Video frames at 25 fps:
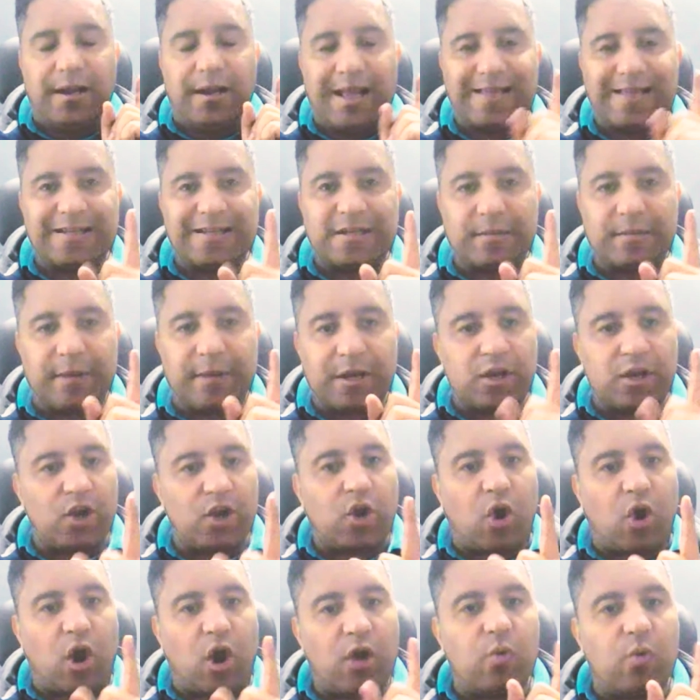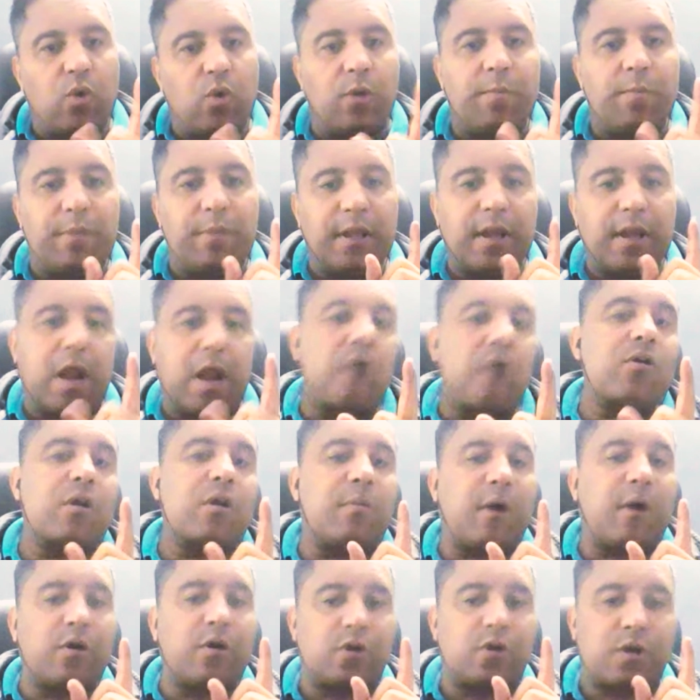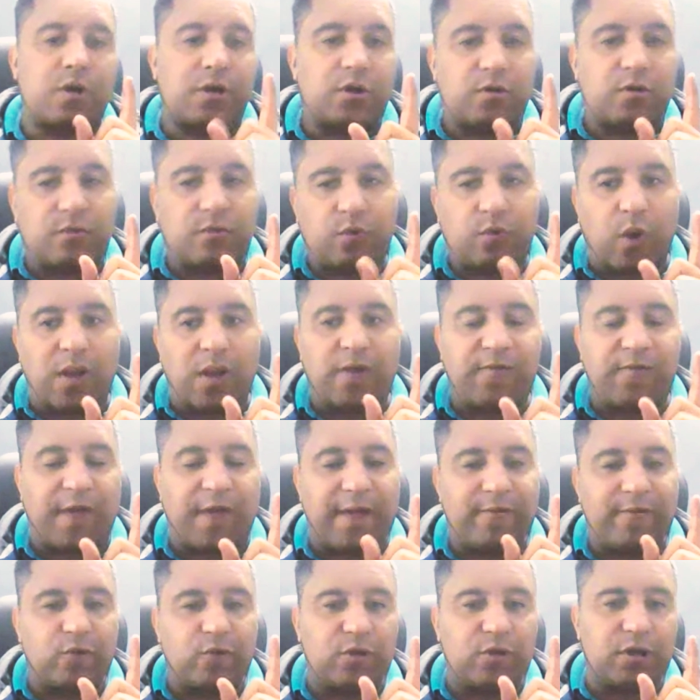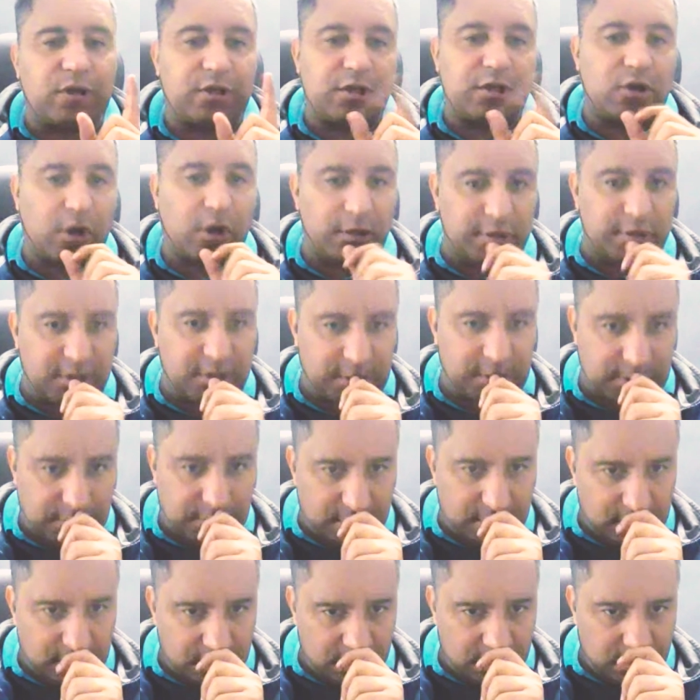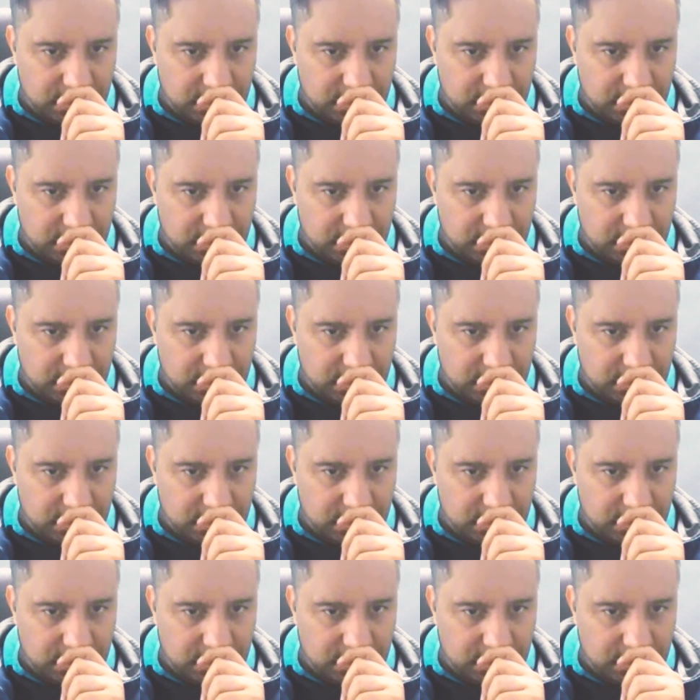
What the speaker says: legitimate record would be around about 25 to $30.